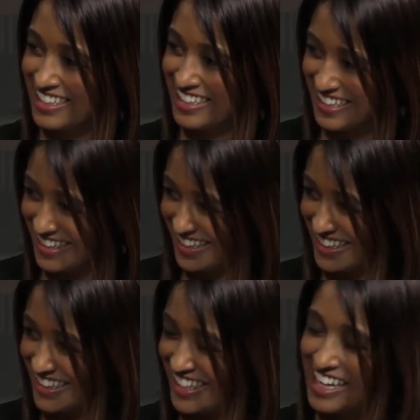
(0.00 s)
Mm.
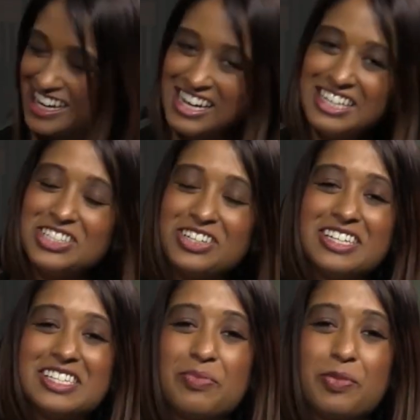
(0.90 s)

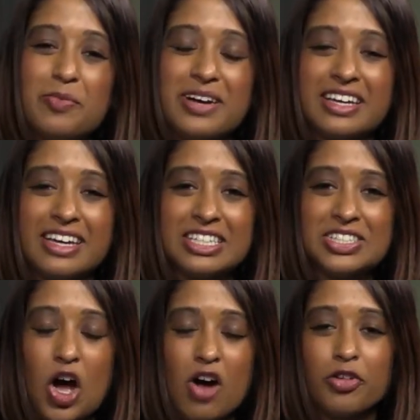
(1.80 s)
Judith Sephuma kicks
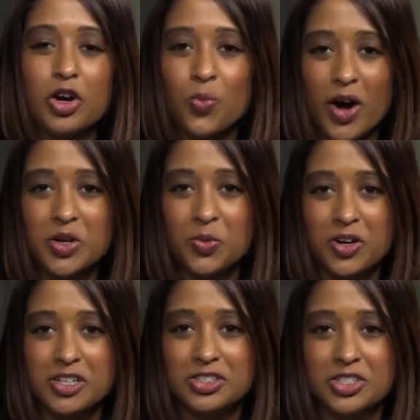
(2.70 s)
off her one
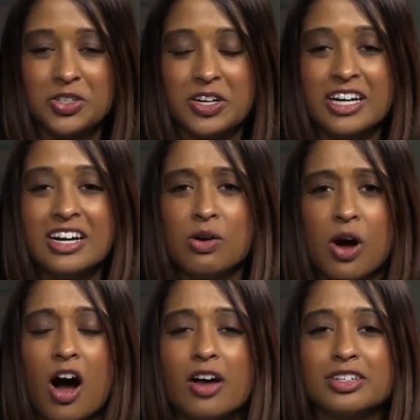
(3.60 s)
word tour
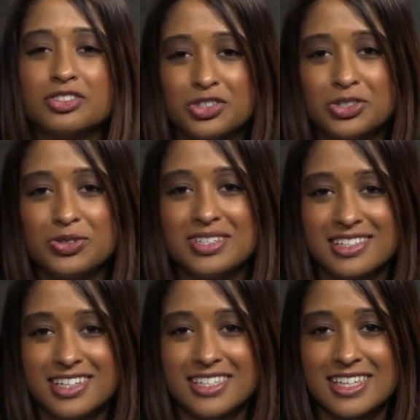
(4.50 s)
on June
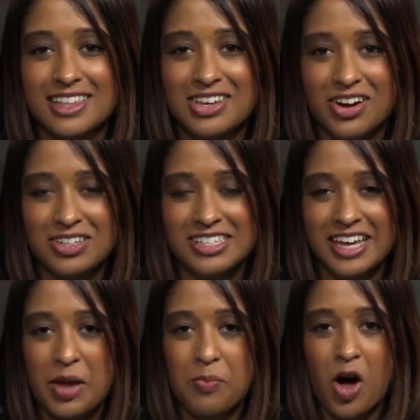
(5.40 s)
6th at the
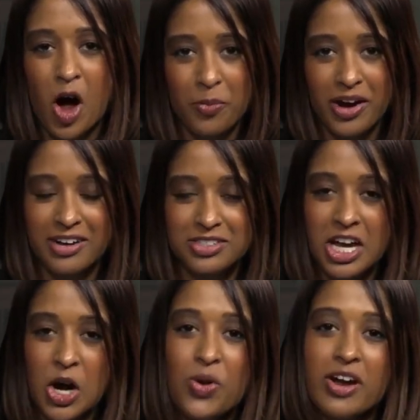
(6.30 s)
Artscape Opera House.
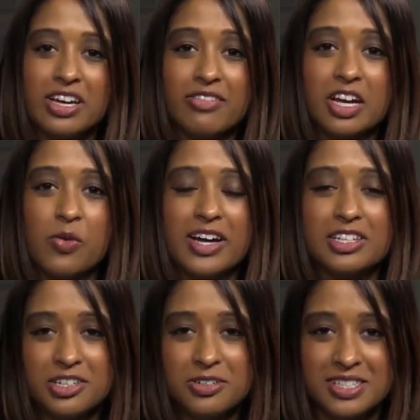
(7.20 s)
We are giving away
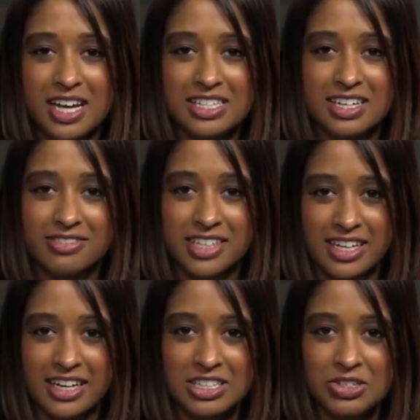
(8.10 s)
two sets of
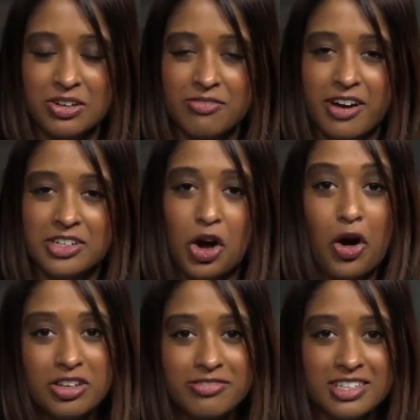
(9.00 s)
tickets. You can find
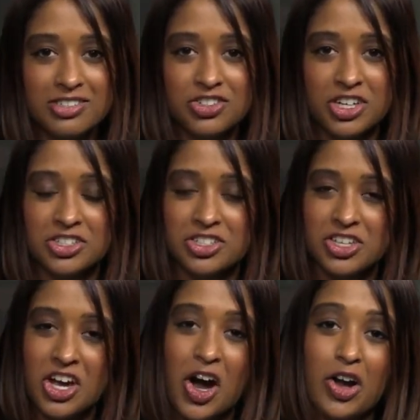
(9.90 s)
all of the instructions
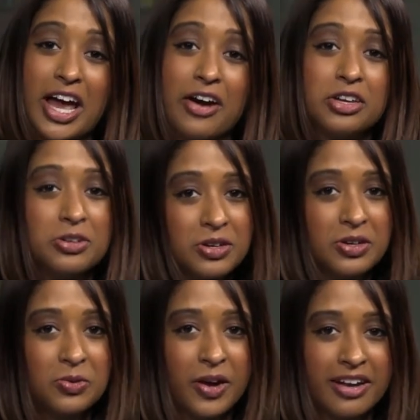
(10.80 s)
on how you
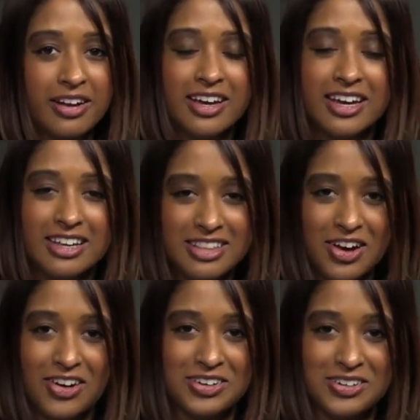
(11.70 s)
can win in the
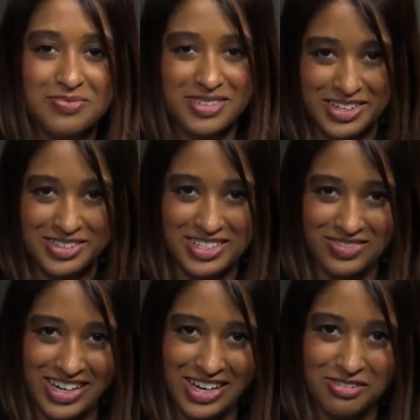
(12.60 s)
article below this
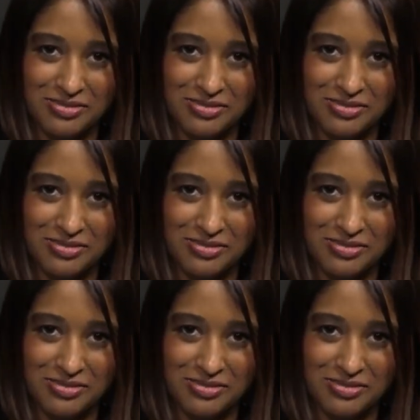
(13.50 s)
video.